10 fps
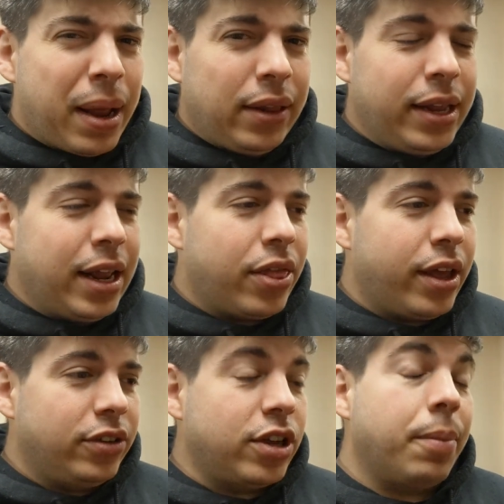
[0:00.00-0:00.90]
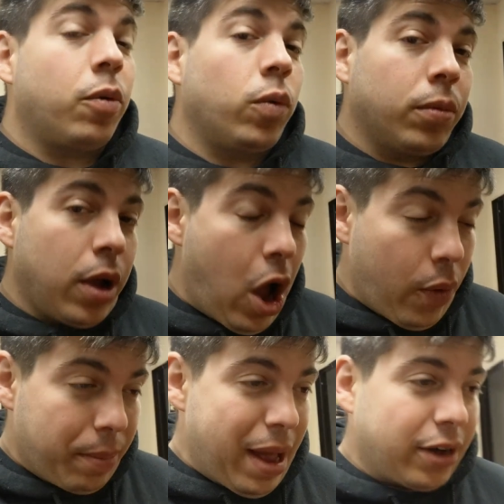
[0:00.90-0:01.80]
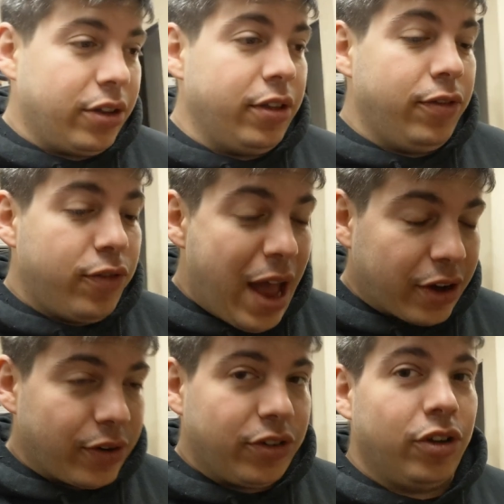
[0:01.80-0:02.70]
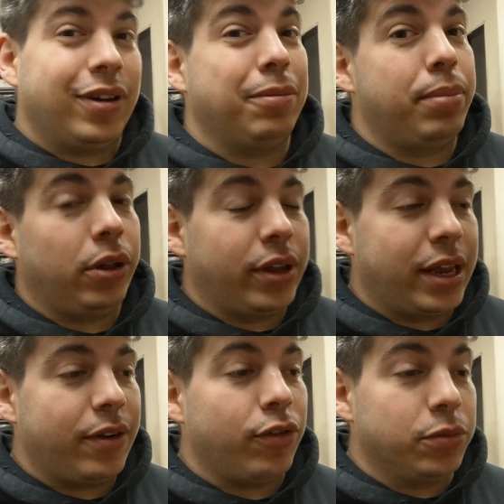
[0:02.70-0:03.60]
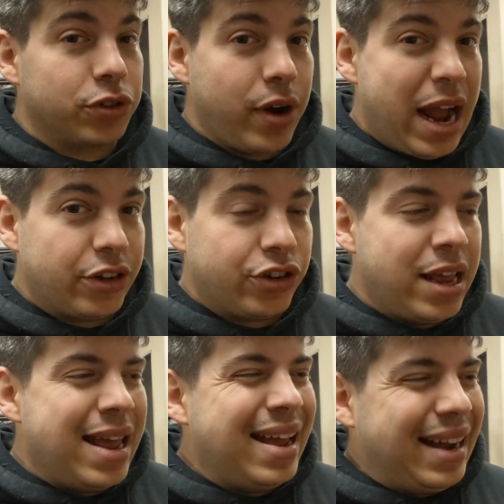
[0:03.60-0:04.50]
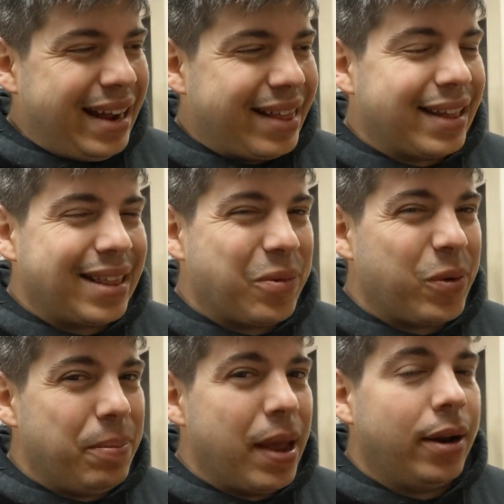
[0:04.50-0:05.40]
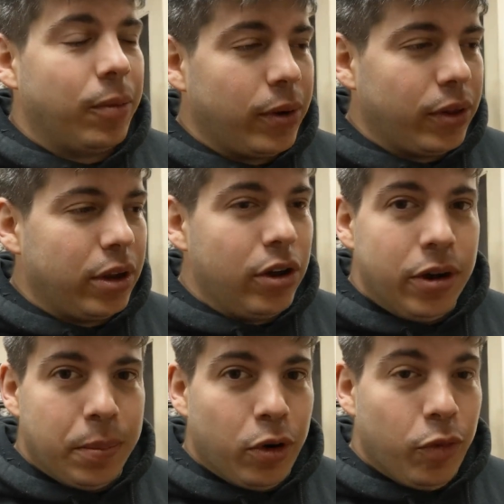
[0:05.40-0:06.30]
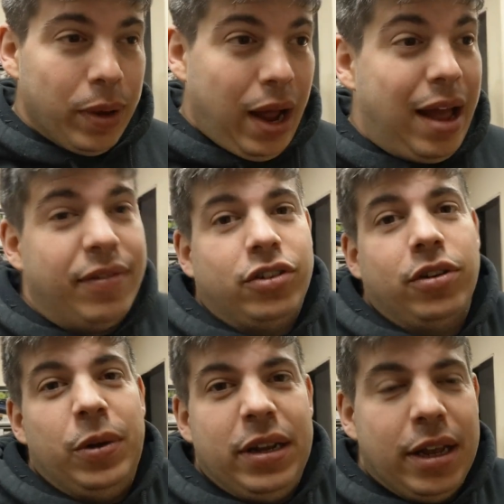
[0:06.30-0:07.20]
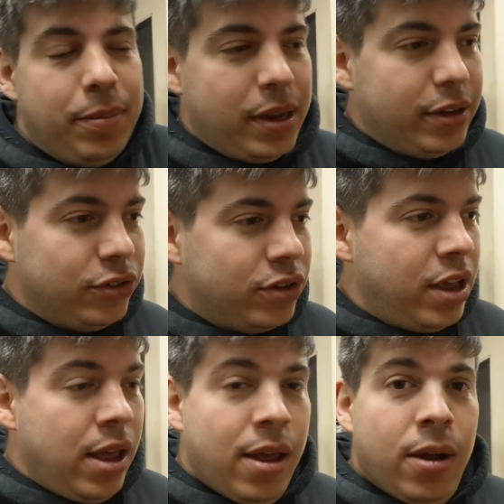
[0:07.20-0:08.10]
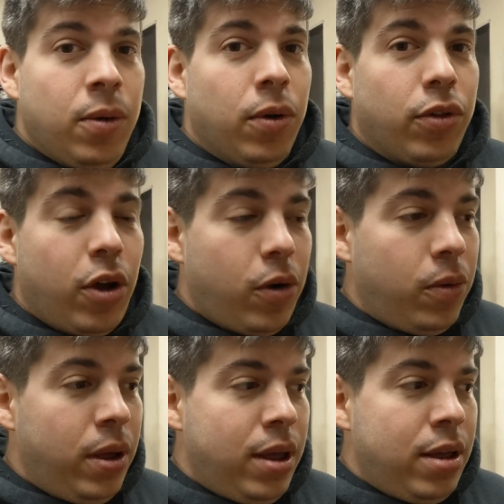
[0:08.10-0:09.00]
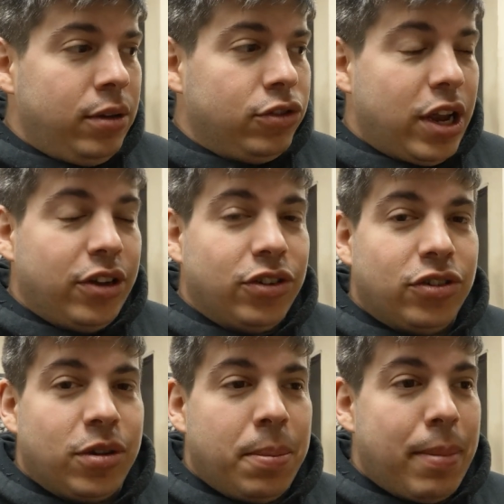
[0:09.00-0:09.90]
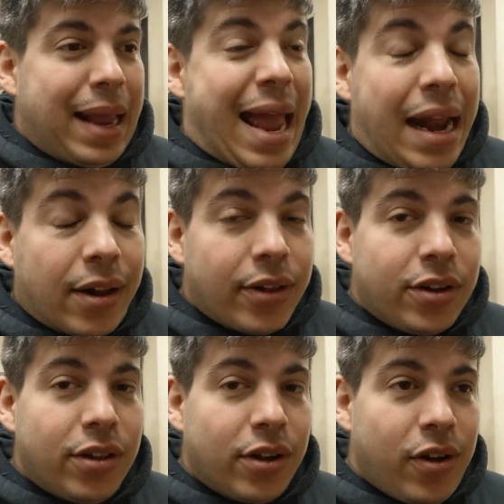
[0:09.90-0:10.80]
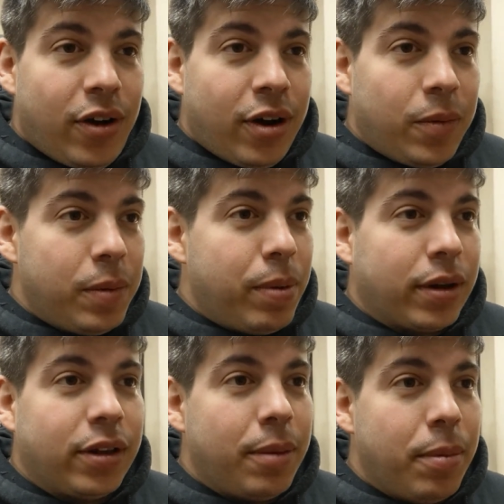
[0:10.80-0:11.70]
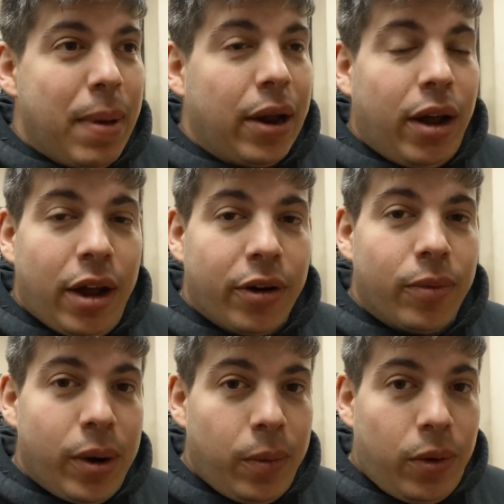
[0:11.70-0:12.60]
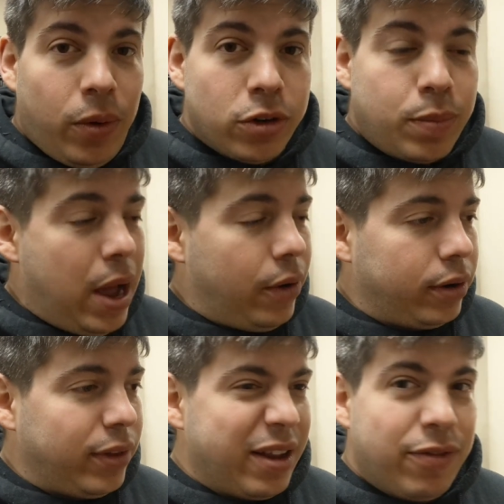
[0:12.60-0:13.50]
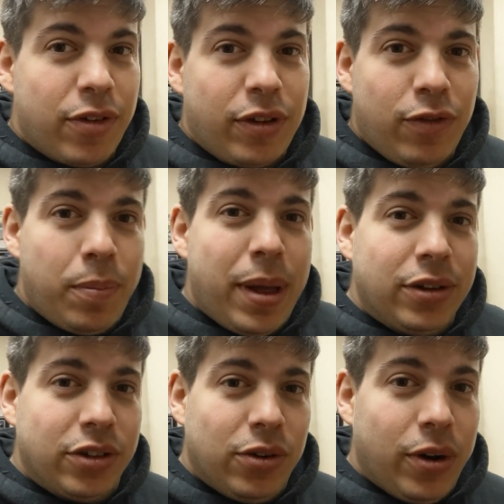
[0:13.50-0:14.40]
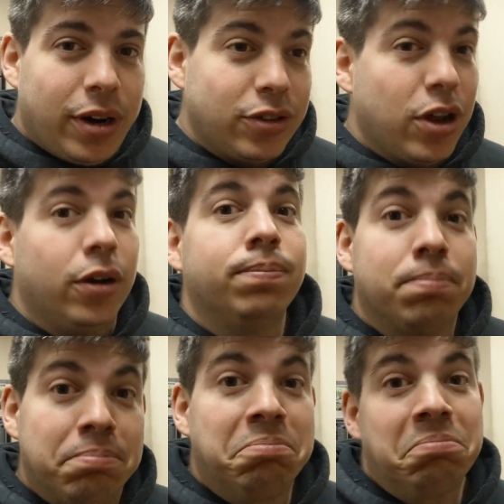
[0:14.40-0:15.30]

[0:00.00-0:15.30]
by cleaning things up, going back to the factory tune and building it from scratch, I think that we made a really good improvement. Obviously, we did because with no changes mechanically to the car, we picked up about 100 rear wheel horsepower and like 50 foot pounds of torque. So